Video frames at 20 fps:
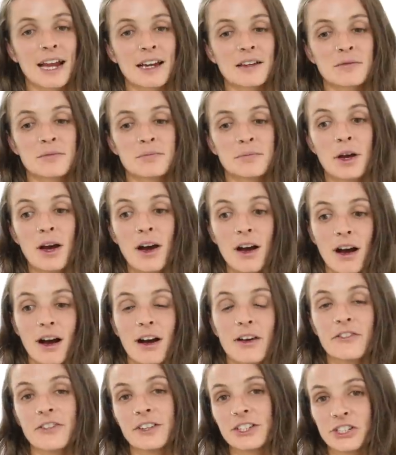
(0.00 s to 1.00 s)
and put
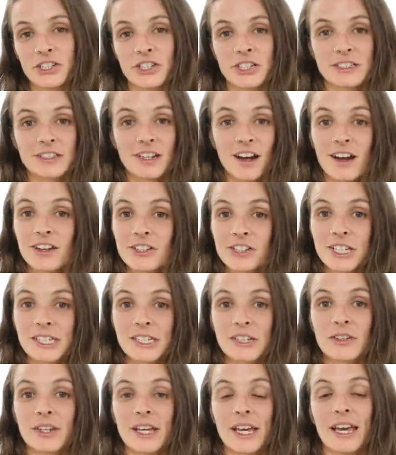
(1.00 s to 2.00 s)
our finishing
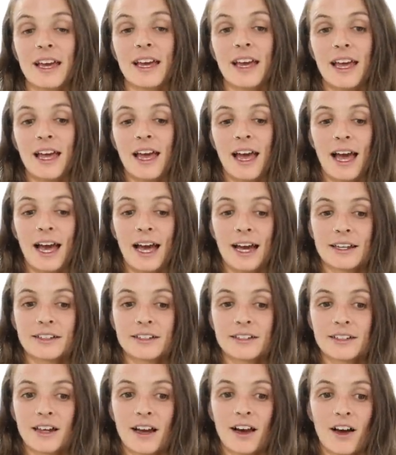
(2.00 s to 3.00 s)
touches on it
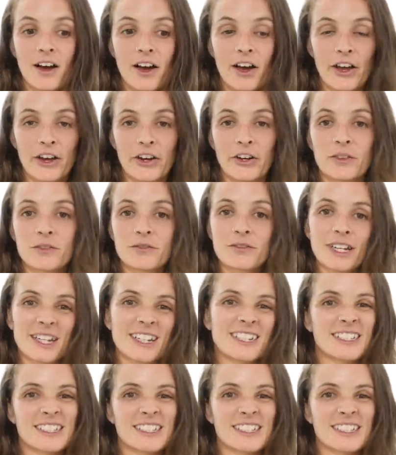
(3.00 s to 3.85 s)
and our own like